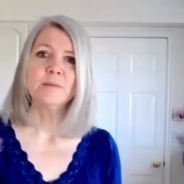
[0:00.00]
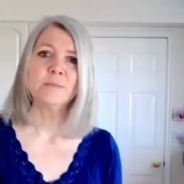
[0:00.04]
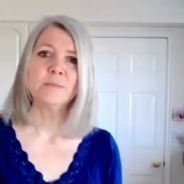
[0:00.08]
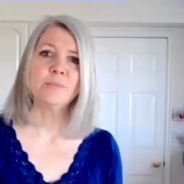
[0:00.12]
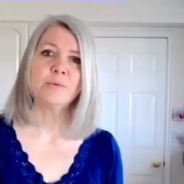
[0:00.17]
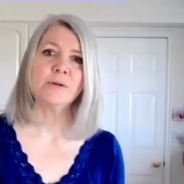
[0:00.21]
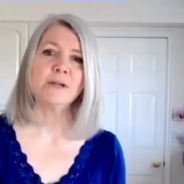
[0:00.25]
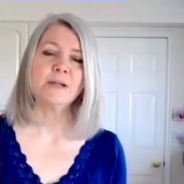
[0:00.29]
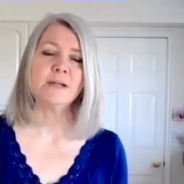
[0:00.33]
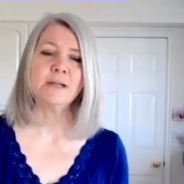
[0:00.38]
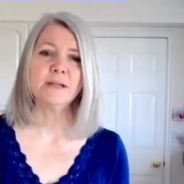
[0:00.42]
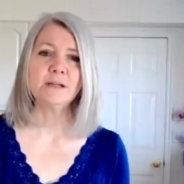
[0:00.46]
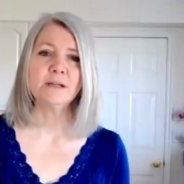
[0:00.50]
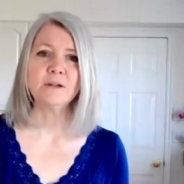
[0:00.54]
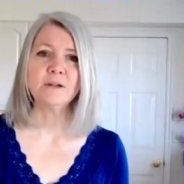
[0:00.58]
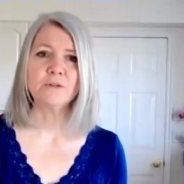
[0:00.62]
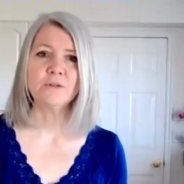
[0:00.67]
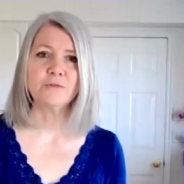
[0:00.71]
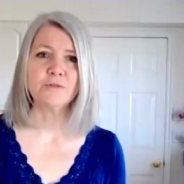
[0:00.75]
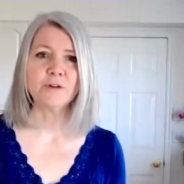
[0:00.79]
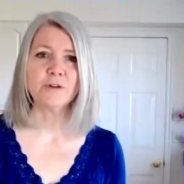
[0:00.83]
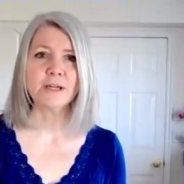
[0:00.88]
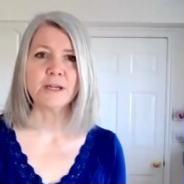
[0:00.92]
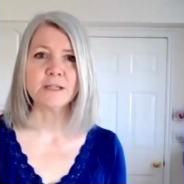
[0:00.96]
put it in your
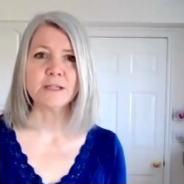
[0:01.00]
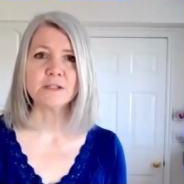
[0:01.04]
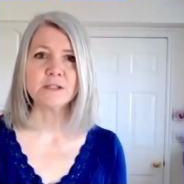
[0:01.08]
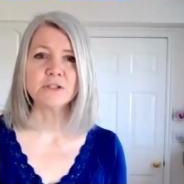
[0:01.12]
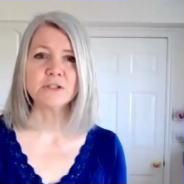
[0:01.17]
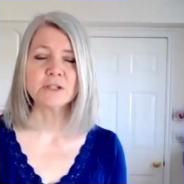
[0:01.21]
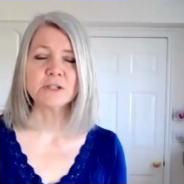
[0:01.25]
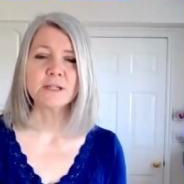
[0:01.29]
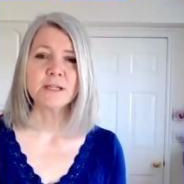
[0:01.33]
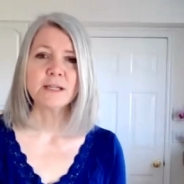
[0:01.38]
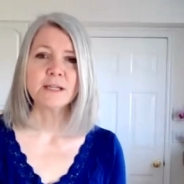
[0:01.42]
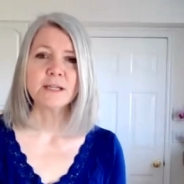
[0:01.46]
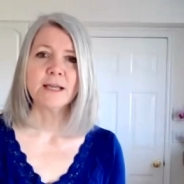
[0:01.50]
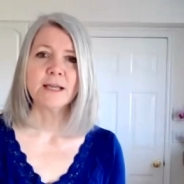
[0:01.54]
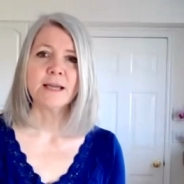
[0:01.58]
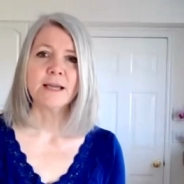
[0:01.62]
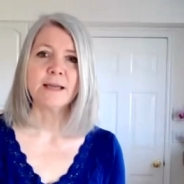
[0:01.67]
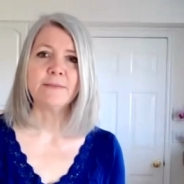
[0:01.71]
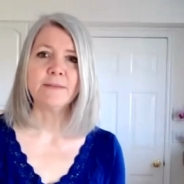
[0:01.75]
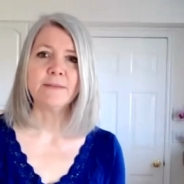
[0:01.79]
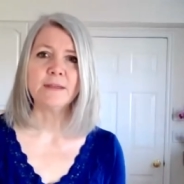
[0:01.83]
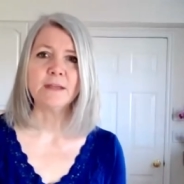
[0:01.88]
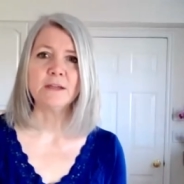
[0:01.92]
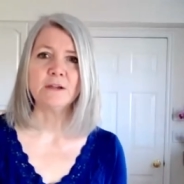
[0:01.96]
fridge,
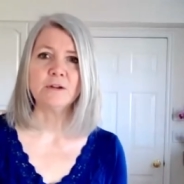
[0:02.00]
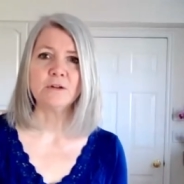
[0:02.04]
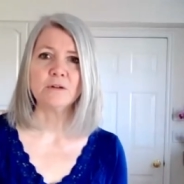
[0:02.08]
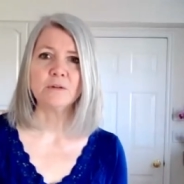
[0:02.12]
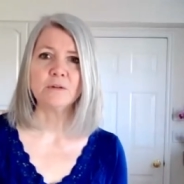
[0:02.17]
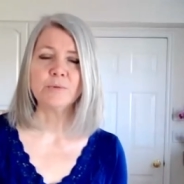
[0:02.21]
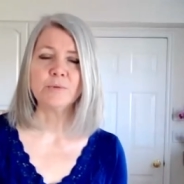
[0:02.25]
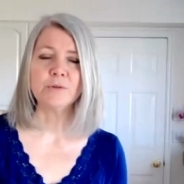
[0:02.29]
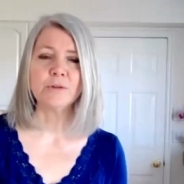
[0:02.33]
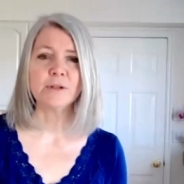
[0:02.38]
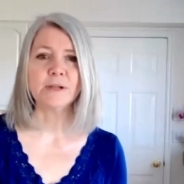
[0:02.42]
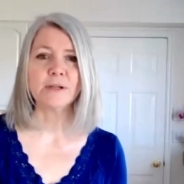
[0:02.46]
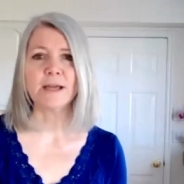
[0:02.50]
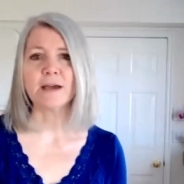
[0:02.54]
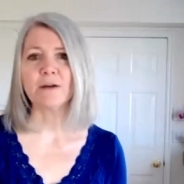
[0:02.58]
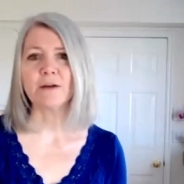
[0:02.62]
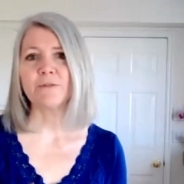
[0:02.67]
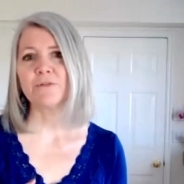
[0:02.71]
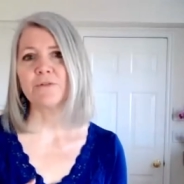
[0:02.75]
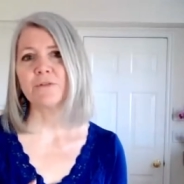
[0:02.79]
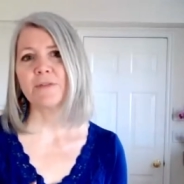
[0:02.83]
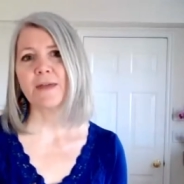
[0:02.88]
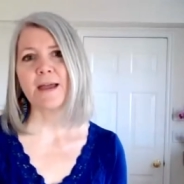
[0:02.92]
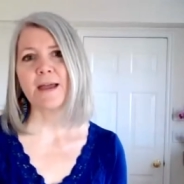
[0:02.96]
and then you can pull it
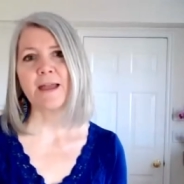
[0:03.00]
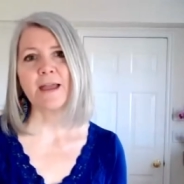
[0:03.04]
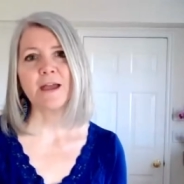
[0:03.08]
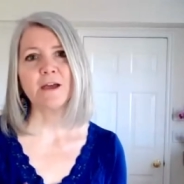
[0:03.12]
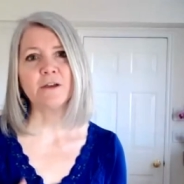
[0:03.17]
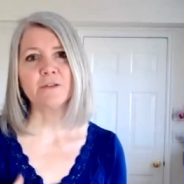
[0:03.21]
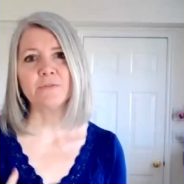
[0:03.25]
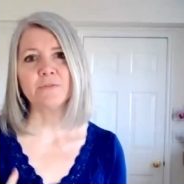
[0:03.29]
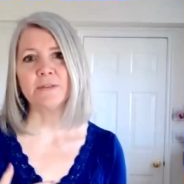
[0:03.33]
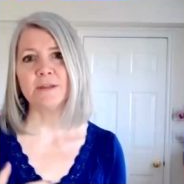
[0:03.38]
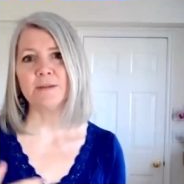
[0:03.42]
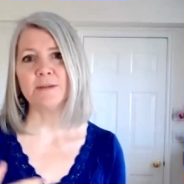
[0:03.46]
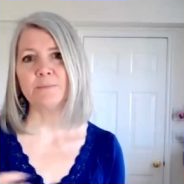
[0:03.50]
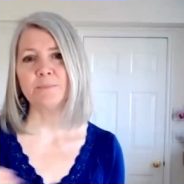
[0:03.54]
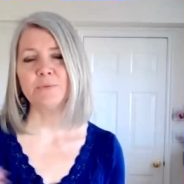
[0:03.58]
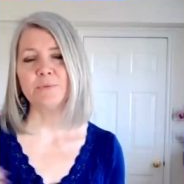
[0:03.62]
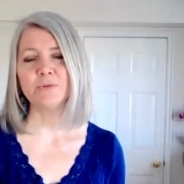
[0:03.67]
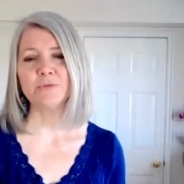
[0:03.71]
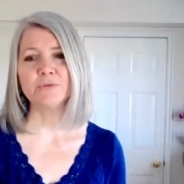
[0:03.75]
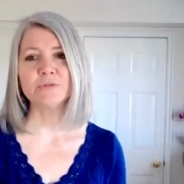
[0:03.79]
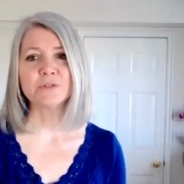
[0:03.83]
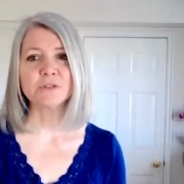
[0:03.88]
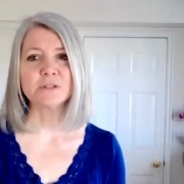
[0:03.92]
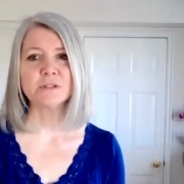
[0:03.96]
out for that healthy
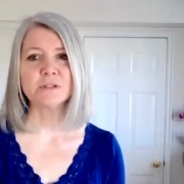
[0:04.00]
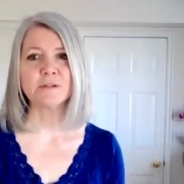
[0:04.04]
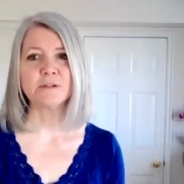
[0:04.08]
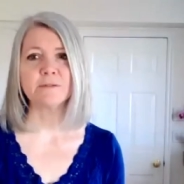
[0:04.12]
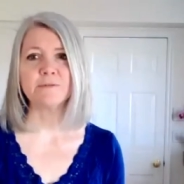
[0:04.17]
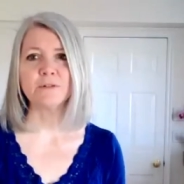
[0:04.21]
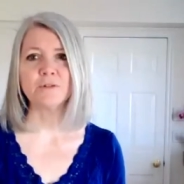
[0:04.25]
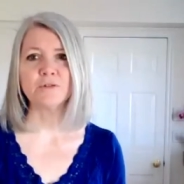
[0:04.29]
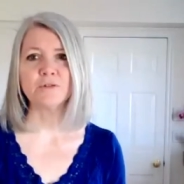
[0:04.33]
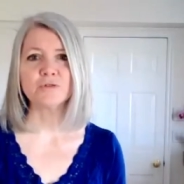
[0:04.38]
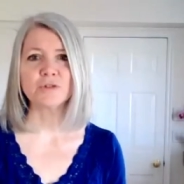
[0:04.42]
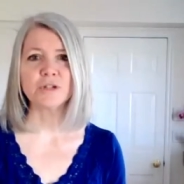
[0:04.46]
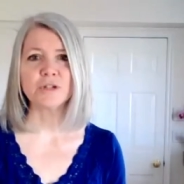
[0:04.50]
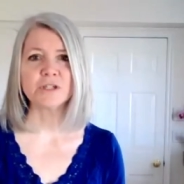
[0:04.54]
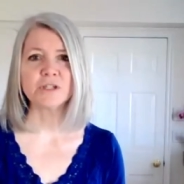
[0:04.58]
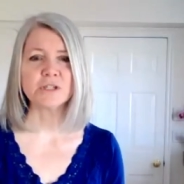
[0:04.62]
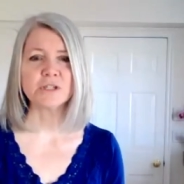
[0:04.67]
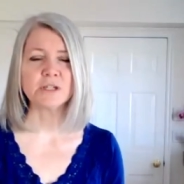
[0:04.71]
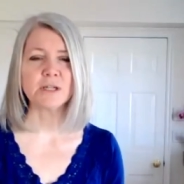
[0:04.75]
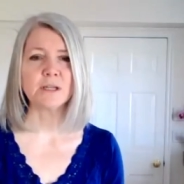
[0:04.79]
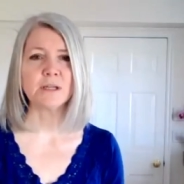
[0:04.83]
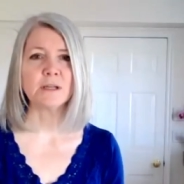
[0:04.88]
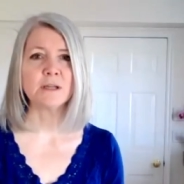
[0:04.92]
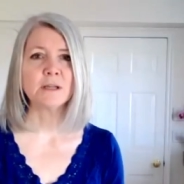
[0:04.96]
boost of
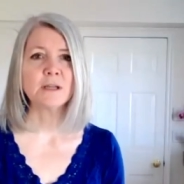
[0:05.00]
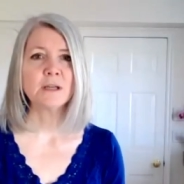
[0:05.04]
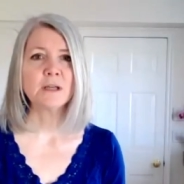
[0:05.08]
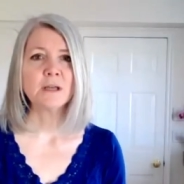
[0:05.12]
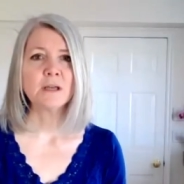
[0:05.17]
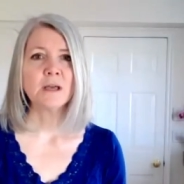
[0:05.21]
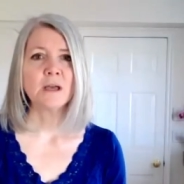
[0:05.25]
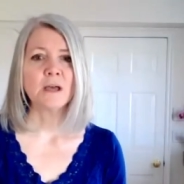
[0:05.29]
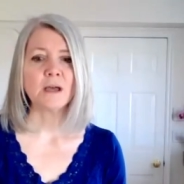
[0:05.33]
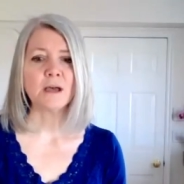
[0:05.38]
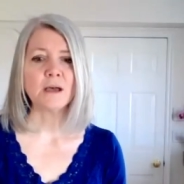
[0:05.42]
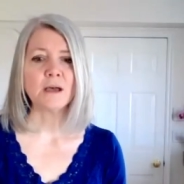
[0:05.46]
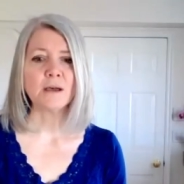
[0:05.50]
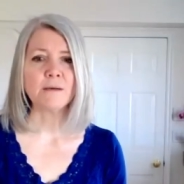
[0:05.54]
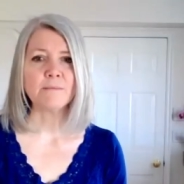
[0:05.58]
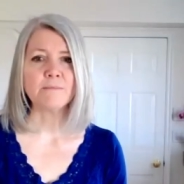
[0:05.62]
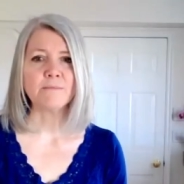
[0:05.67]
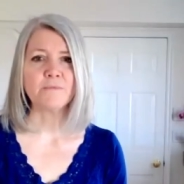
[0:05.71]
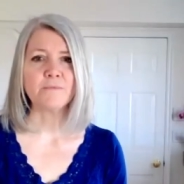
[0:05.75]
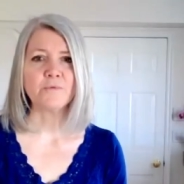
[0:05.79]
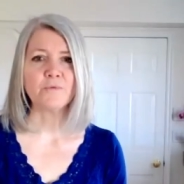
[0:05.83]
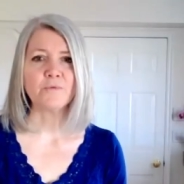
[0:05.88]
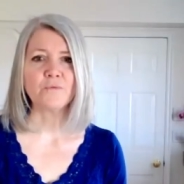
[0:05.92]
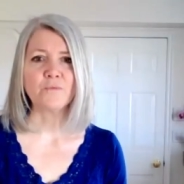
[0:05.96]
nutrition um,
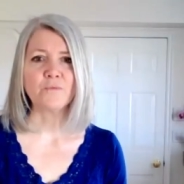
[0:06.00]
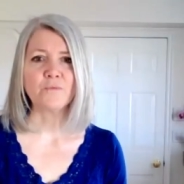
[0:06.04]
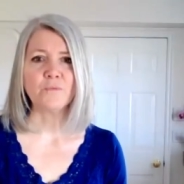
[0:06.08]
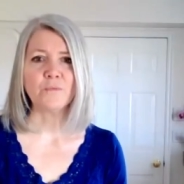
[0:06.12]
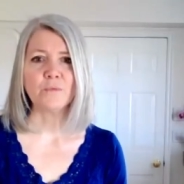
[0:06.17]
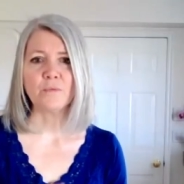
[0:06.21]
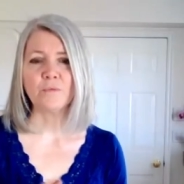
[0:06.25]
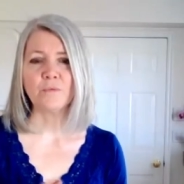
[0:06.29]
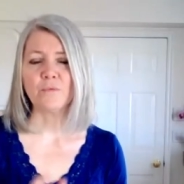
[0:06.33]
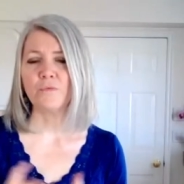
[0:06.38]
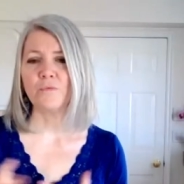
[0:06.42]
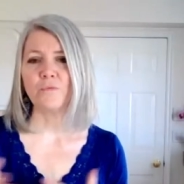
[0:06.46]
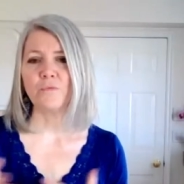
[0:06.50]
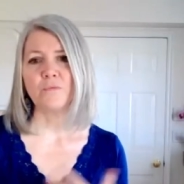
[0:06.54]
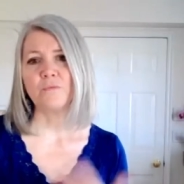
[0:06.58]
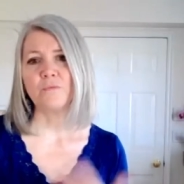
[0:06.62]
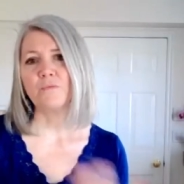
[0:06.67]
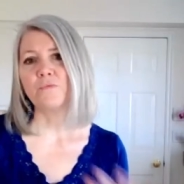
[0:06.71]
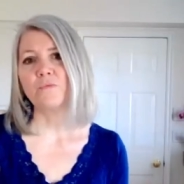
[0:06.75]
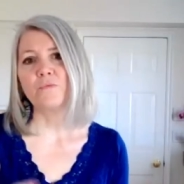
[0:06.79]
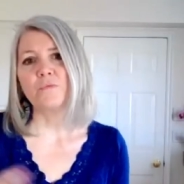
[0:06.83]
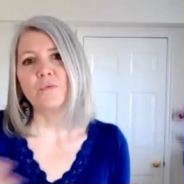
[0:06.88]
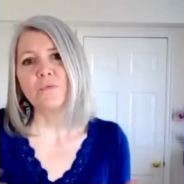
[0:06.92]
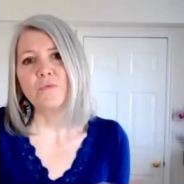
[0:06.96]

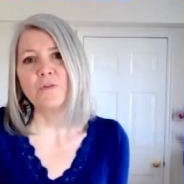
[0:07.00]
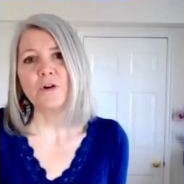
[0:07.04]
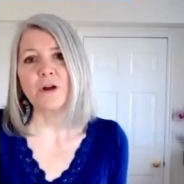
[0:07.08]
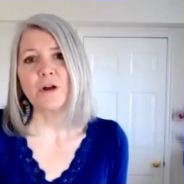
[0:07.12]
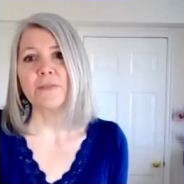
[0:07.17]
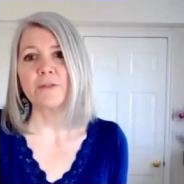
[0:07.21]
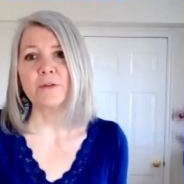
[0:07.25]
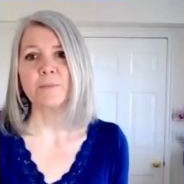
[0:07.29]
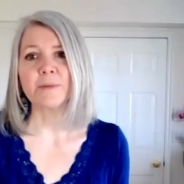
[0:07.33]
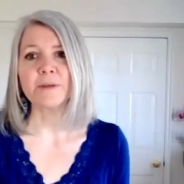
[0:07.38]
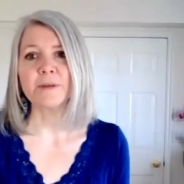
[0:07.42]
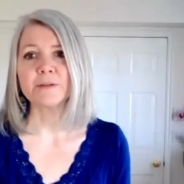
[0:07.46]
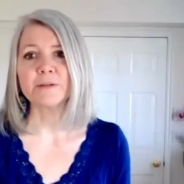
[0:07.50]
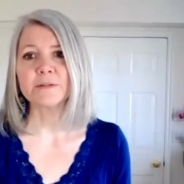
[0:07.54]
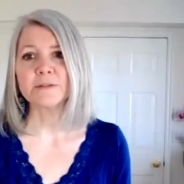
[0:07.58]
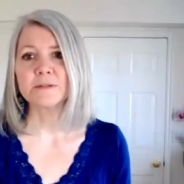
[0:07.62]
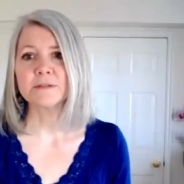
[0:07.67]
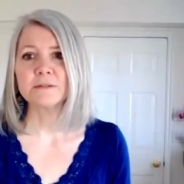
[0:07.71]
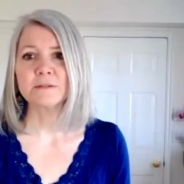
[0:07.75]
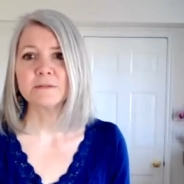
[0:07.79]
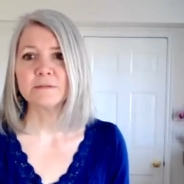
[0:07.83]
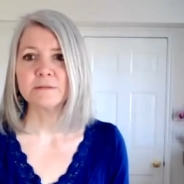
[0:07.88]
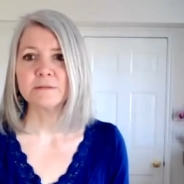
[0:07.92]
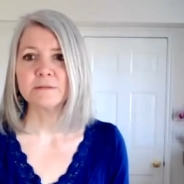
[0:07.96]
for other
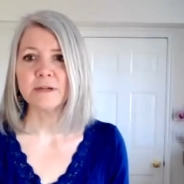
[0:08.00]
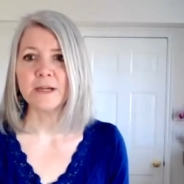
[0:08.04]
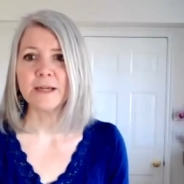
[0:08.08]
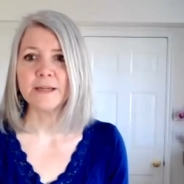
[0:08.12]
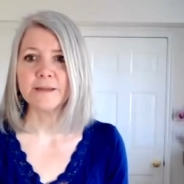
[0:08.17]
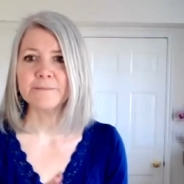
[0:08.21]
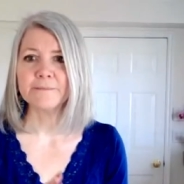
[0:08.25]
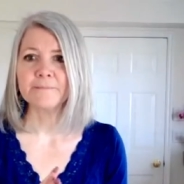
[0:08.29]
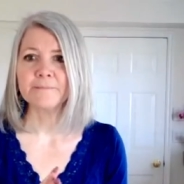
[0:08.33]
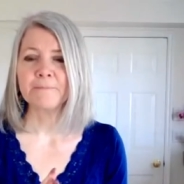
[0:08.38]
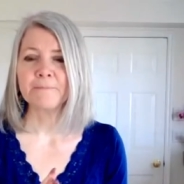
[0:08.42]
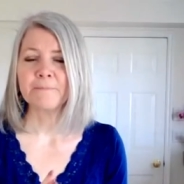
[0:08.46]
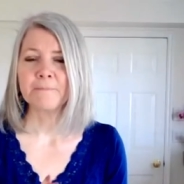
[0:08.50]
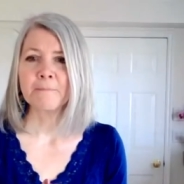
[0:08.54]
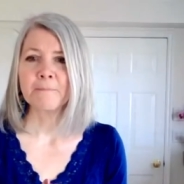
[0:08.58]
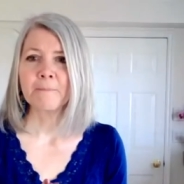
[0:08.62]
meals, right?